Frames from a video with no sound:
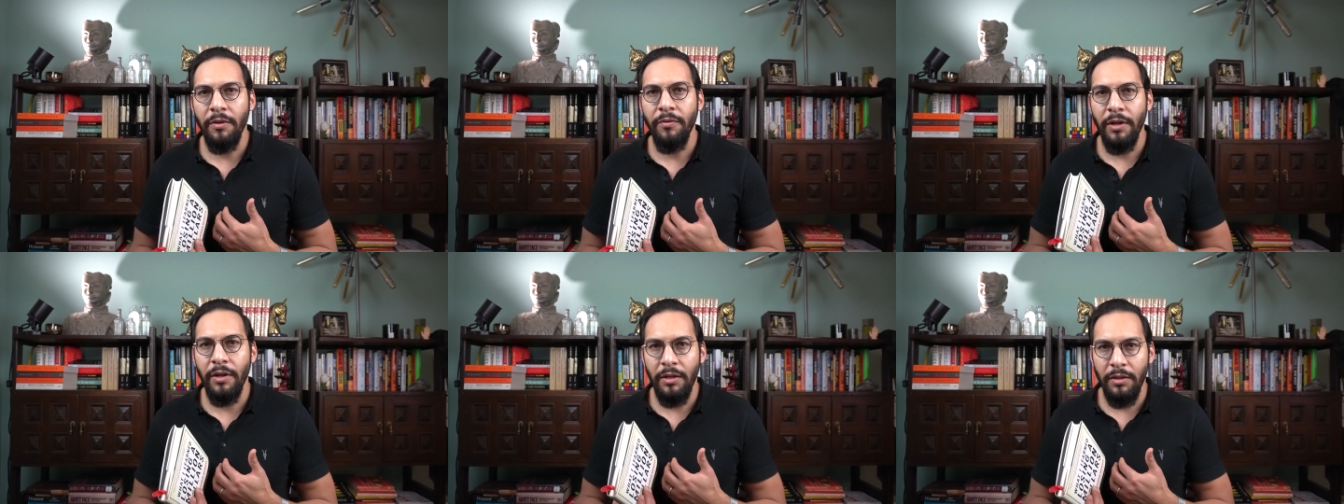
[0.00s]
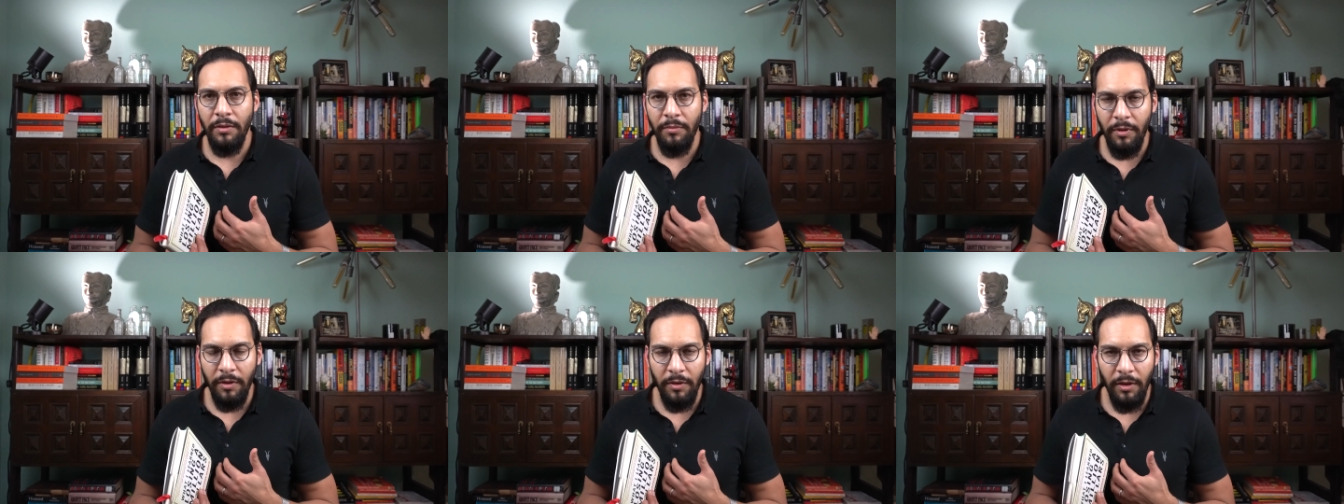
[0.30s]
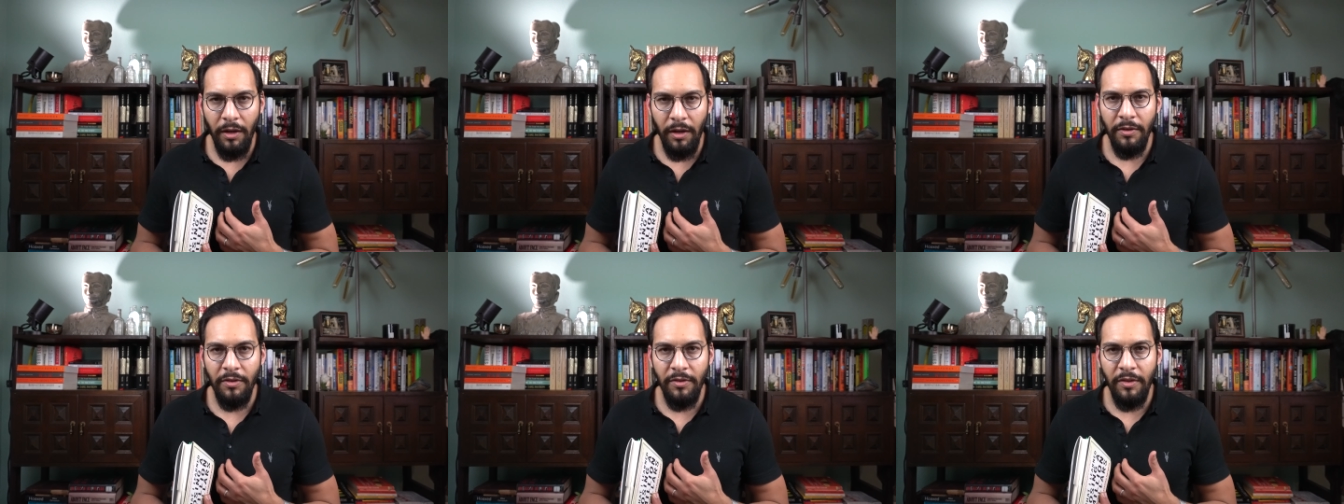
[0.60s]
very
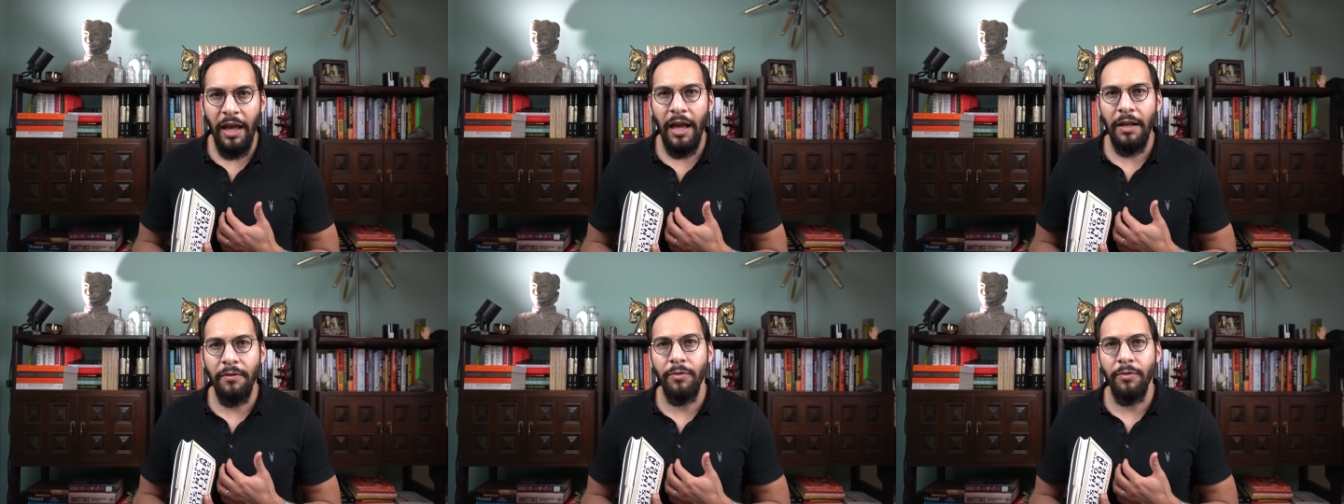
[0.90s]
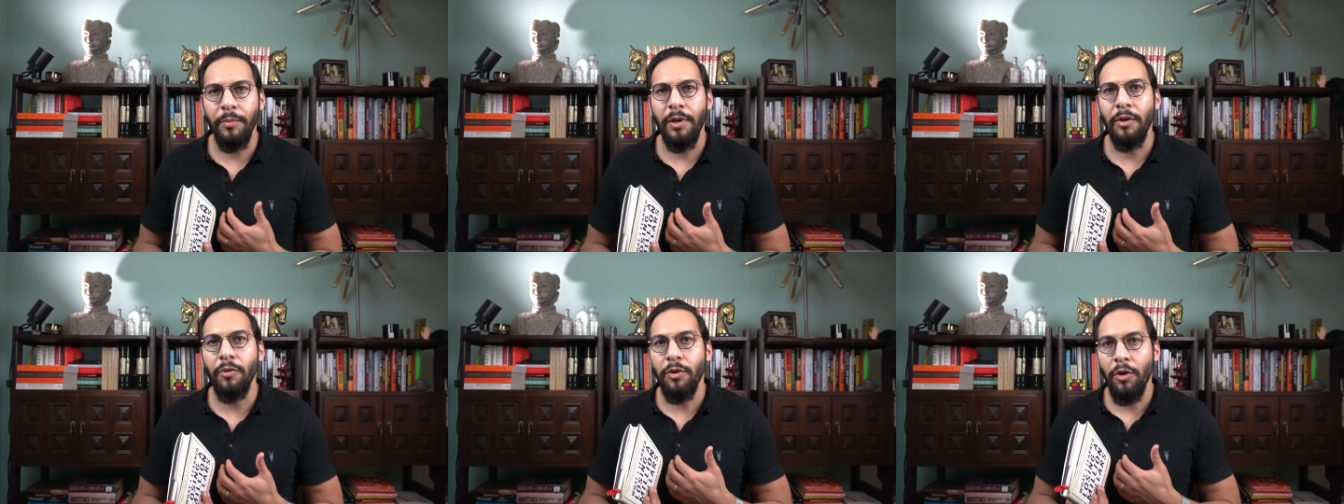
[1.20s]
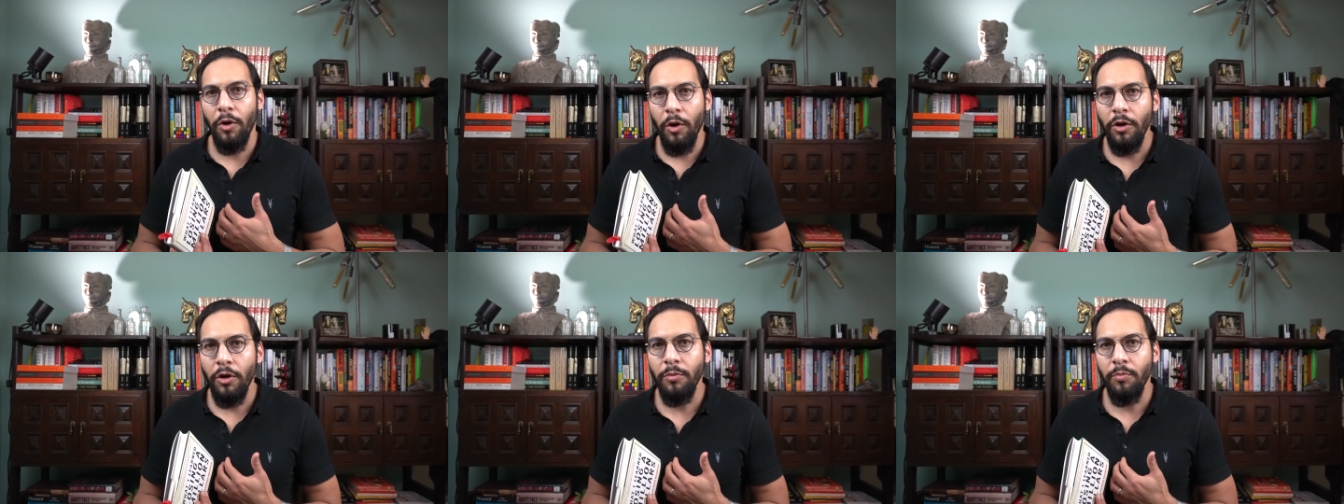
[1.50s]
uh, sad for me. It would
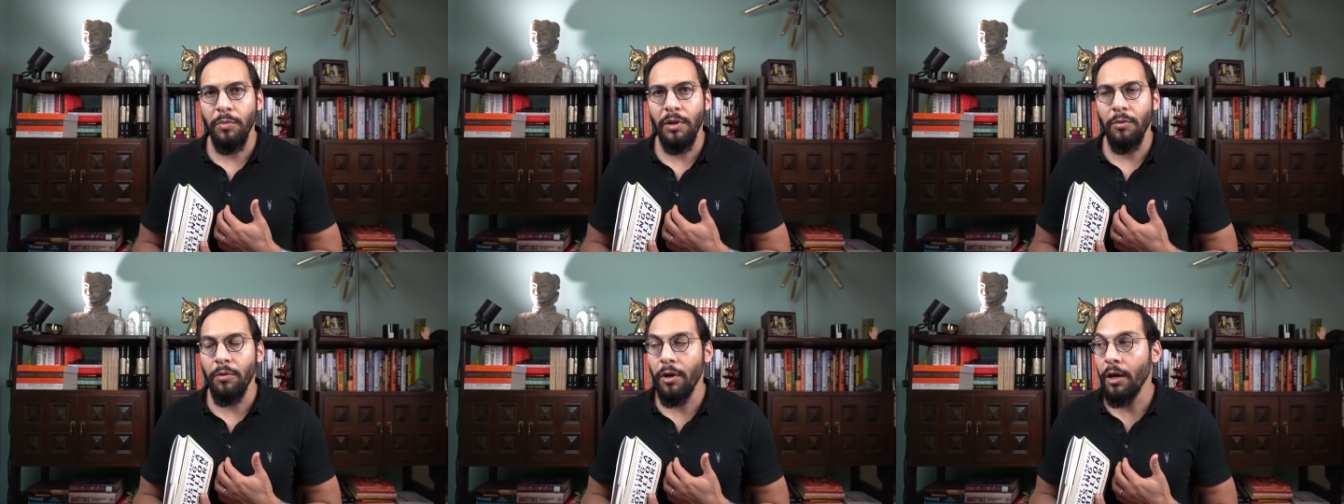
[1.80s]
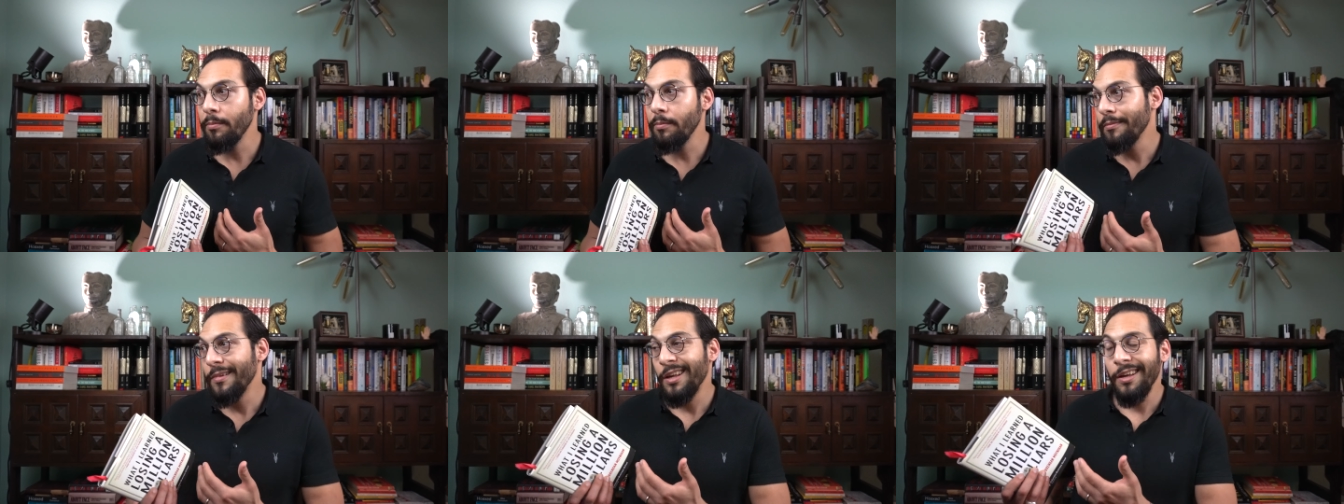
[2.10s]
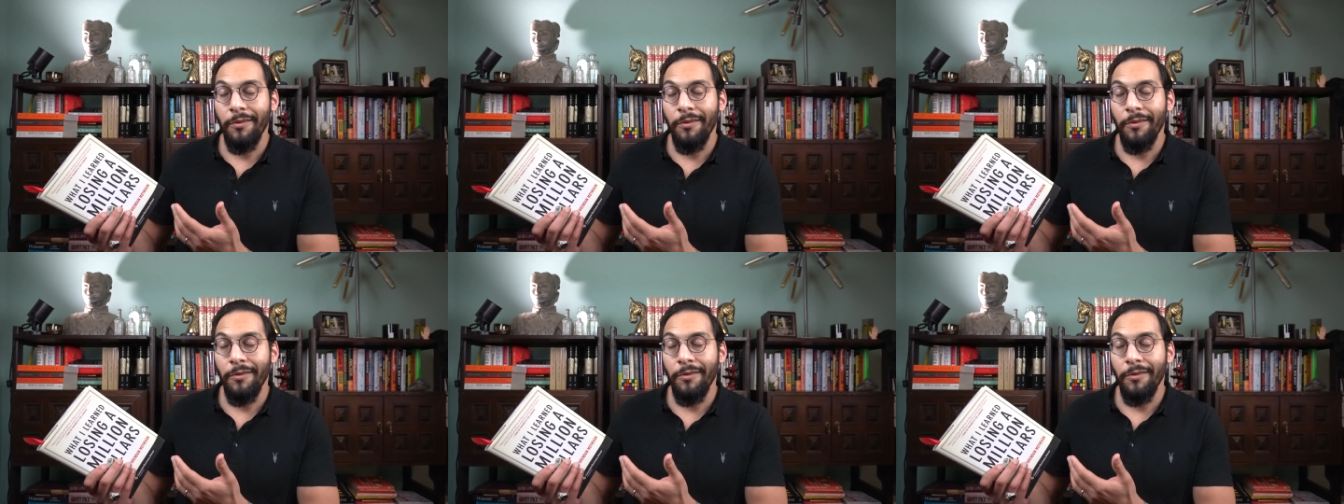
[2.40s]
hurt me, right?